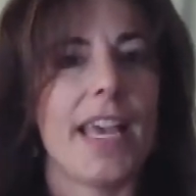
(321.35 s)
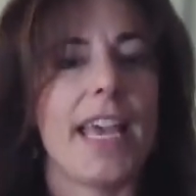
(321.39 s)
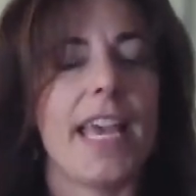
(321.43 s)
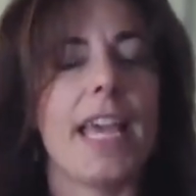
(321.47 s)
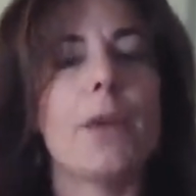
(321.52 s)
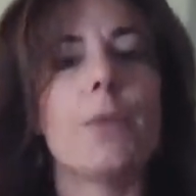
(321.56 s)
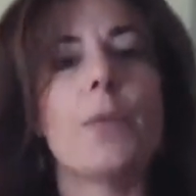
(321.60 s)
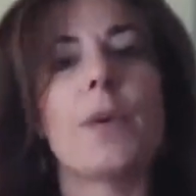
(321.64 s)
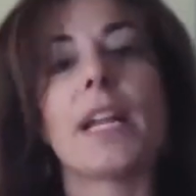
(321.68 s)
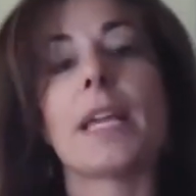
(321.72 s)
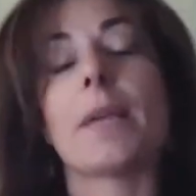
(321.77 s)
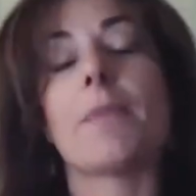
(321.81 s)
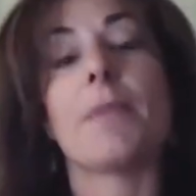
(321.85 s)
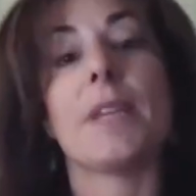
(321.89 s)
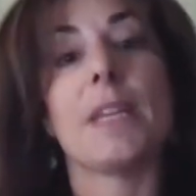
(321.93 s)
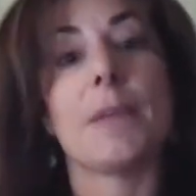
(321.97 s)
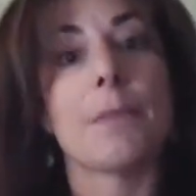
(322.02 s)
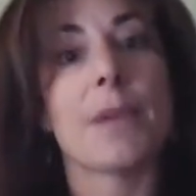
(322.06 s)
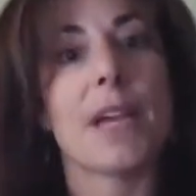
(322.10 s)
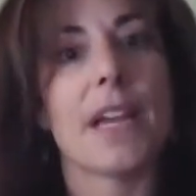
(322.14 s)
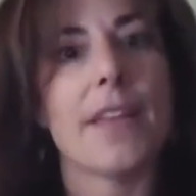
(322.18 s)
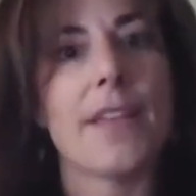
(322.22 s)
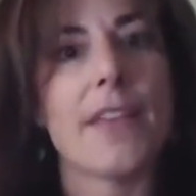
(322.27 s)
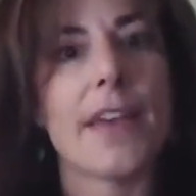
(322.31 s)
And what I mean
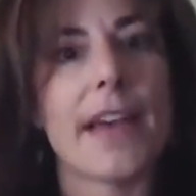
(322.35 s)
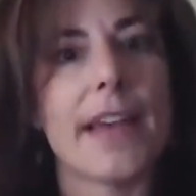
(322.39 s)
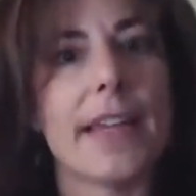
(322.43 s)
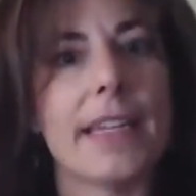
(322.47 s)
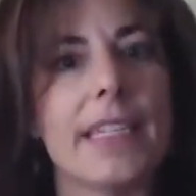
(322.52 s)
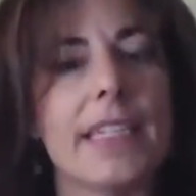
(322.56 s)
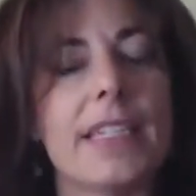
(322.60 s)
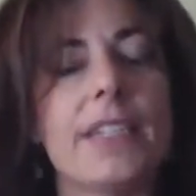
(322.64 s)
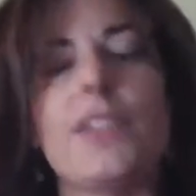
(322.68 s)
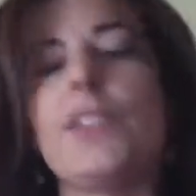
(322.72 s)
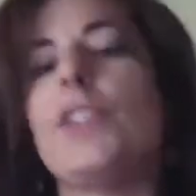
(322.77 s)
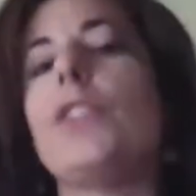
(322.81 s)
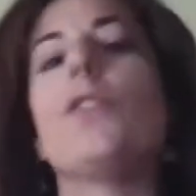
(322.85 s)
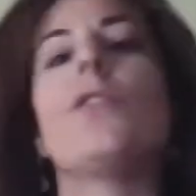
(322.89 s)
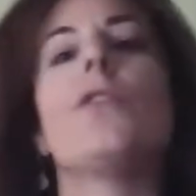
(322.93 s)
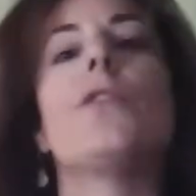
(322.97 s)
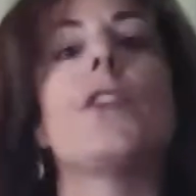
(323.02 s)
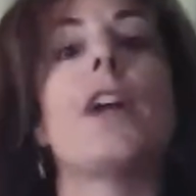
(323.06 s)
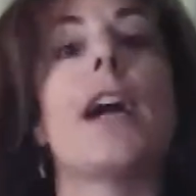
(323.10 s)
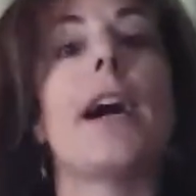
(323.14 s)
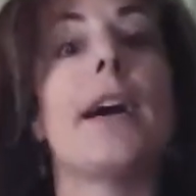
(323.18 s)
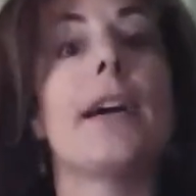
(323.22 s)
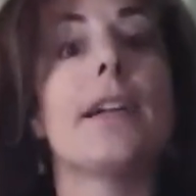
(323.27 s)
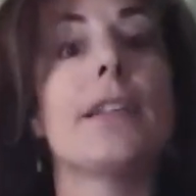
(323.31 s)
by that is you've
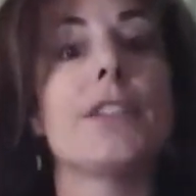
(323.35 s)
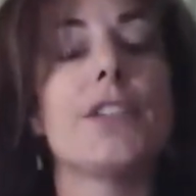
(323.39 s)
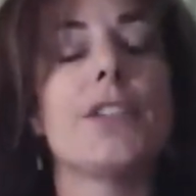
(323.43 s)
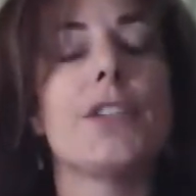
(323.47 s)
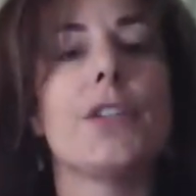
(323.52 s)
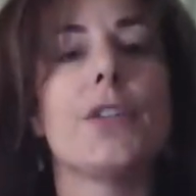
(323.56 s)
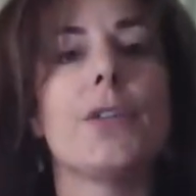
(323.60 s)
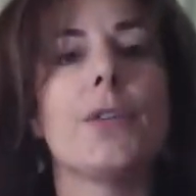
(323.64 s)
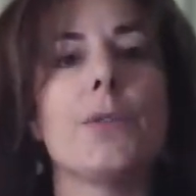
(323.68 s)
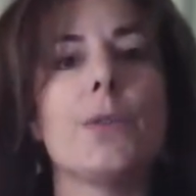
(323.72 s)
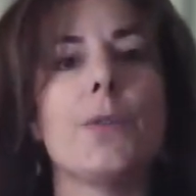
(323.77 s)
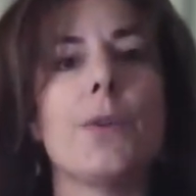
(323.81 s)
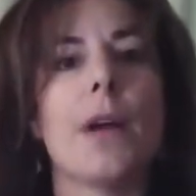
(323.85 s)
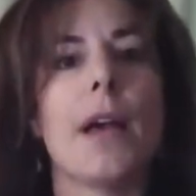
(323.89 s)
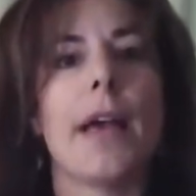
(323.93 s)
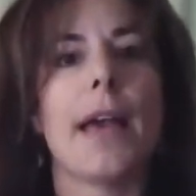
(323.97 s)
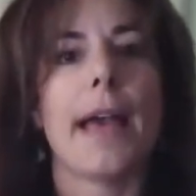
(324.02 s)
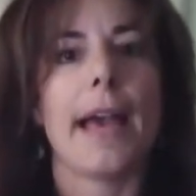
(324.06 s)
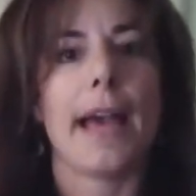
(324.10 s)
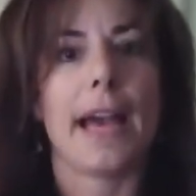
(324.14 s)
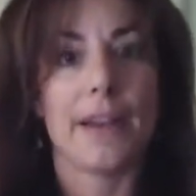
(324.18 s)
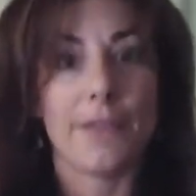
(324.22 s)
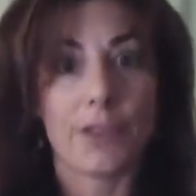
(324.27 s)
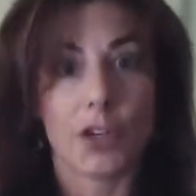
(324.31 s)
got to
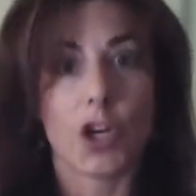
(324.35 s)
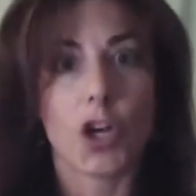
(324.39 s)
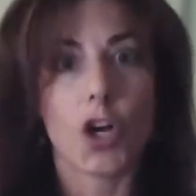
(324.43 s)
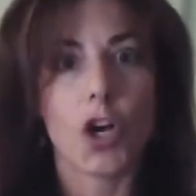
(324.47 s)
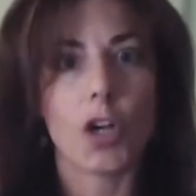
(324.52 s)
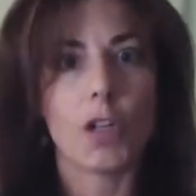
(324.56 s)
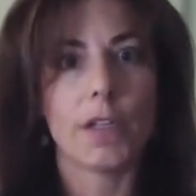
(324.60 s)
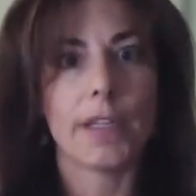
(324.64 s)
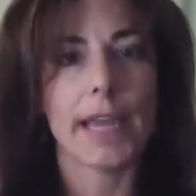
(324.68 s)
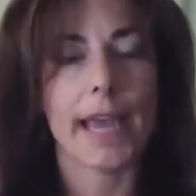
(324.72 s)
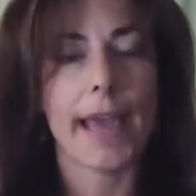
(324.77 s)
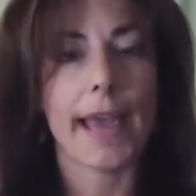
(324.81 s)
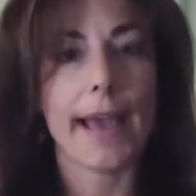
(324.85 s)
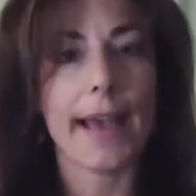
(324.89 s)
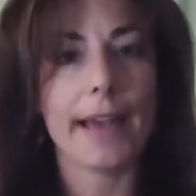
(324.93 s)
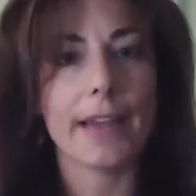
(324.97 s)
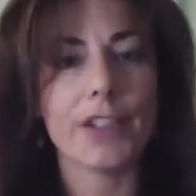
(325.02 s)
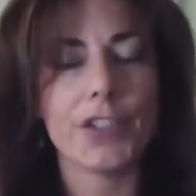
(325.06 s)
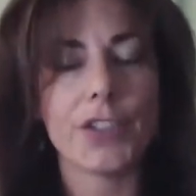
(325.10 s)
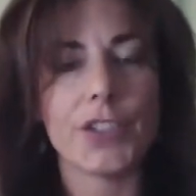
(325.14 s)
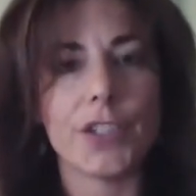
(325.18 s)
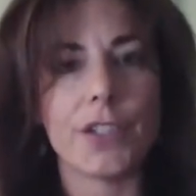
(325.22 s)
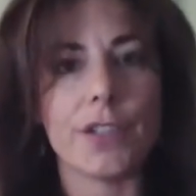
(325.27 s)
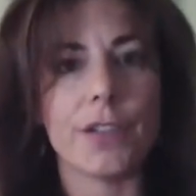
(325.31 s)
have a call to
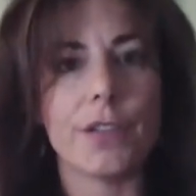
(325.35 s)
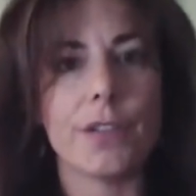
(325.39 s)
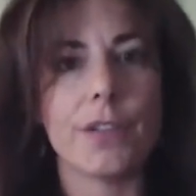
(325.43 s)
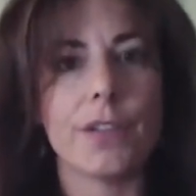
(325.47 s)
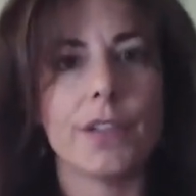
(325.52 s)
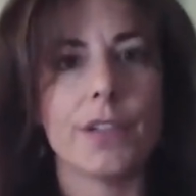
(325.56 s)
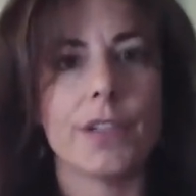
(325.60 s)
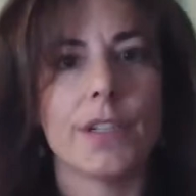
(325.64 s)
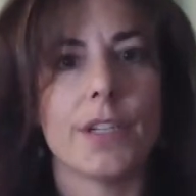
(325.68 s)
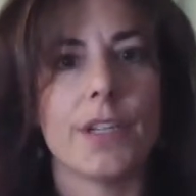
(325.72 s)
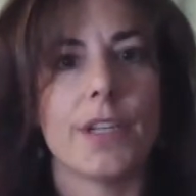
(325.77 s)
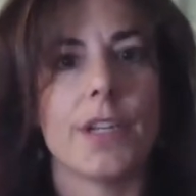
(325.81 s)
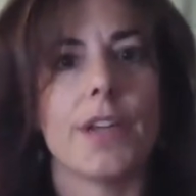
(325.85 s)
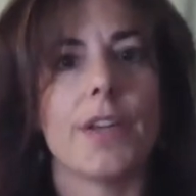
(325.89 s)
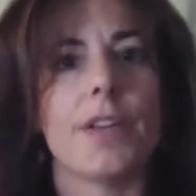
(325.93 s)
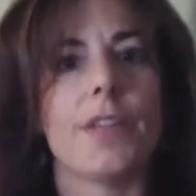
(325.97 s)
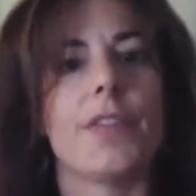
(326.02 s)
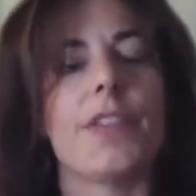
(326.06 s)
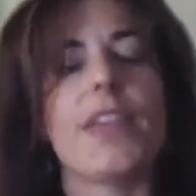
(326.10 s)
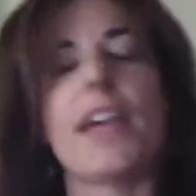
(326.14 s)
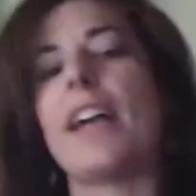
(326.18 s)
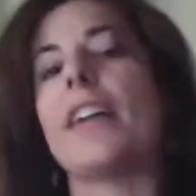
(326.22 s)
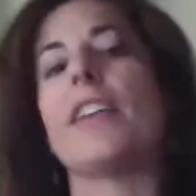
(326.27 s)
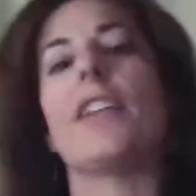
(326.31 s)
action
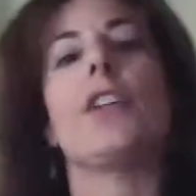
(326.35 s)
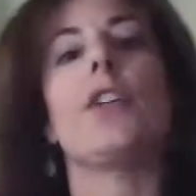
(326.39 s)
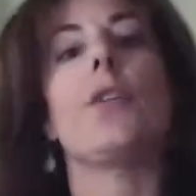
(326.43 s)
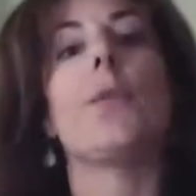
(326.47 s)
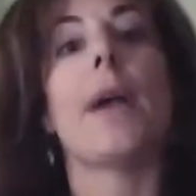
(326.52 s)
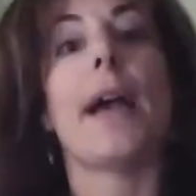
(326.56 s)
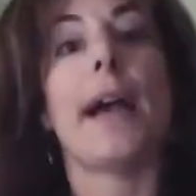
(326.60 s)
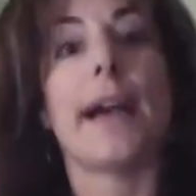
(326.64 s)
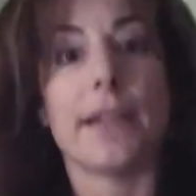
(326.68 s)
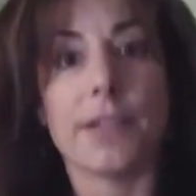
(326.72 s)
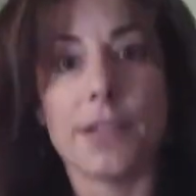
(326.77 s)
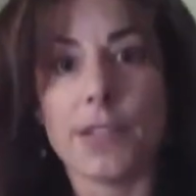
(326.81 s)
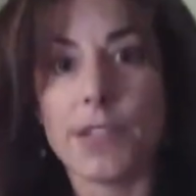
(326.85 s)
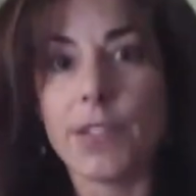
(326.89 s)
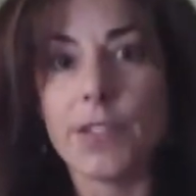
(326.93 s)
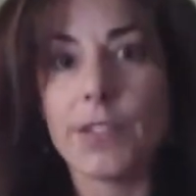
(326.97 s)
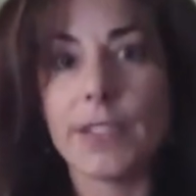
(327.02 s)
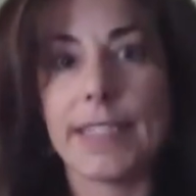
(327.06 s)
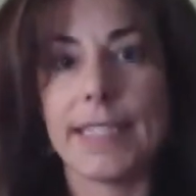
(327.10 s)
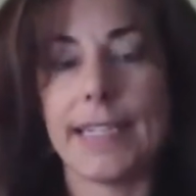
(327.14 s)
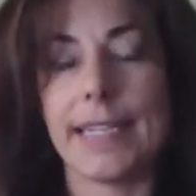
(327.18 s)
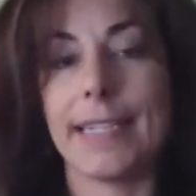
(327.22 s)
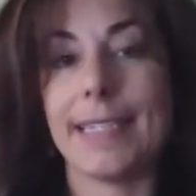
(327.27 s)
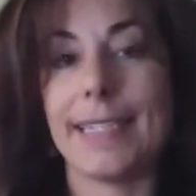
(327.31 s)
that you ask your
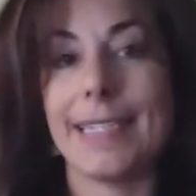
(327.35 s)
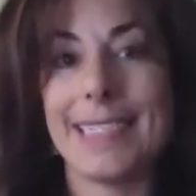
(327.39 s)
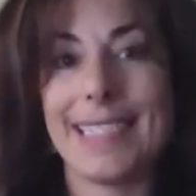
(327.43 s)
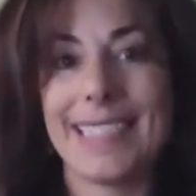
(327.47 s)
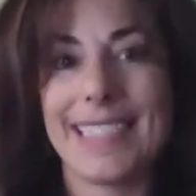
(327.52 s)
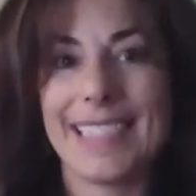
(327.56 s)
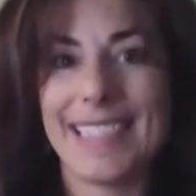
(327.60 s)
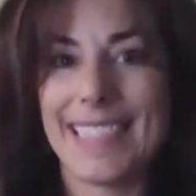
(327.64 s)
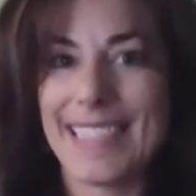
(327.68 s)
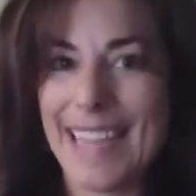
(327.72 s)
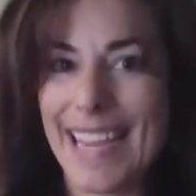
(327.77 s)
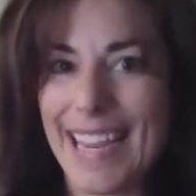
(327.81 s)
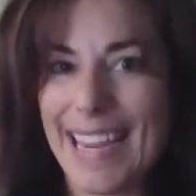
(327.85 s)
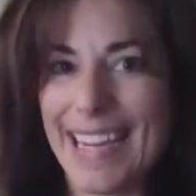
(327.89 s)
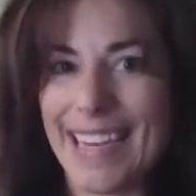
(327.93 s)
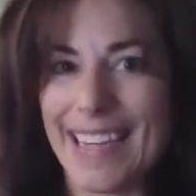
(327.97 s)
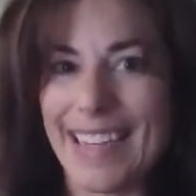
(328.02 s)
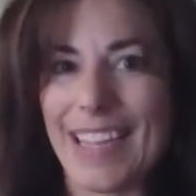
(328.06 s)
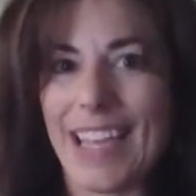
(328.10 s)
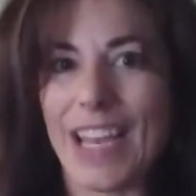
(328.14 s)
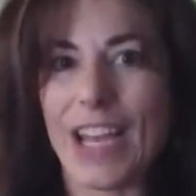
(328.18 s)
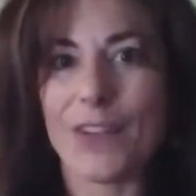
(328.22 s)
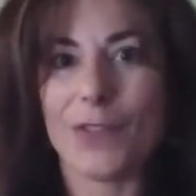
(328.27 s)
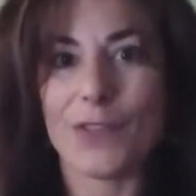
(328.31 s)
attendees to
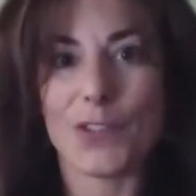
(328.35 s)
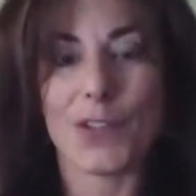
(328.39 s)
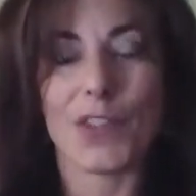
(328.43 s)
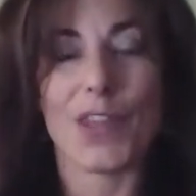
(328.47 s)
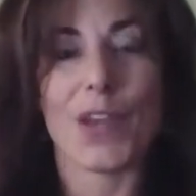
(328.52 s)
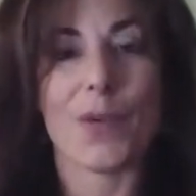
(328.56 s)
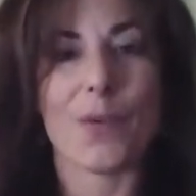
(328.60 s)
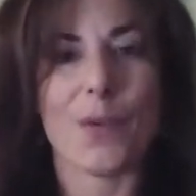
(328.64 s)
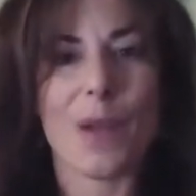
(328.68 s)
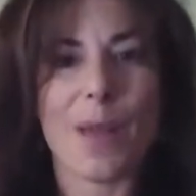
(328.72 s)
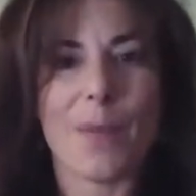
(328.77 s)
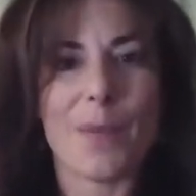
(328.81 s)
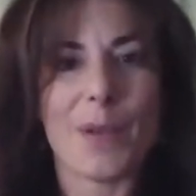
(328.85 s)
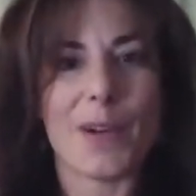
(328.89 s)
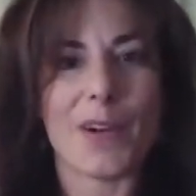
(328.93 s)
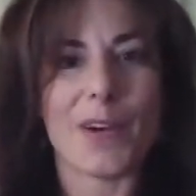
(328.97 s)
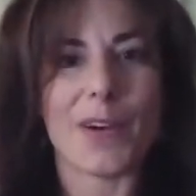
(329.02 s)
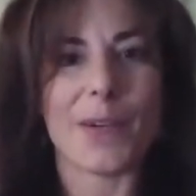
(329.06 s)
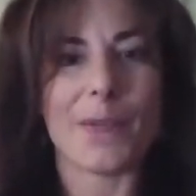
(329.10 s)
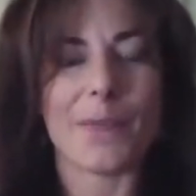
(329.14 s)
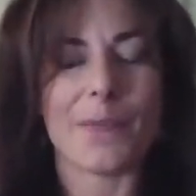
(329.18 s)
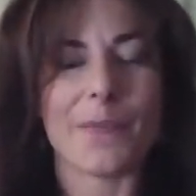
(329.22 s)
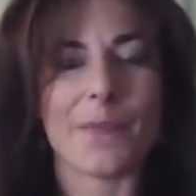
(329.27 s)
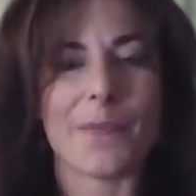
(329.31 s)
take after that
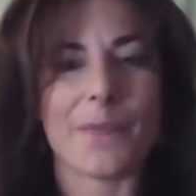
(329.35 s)
webinar.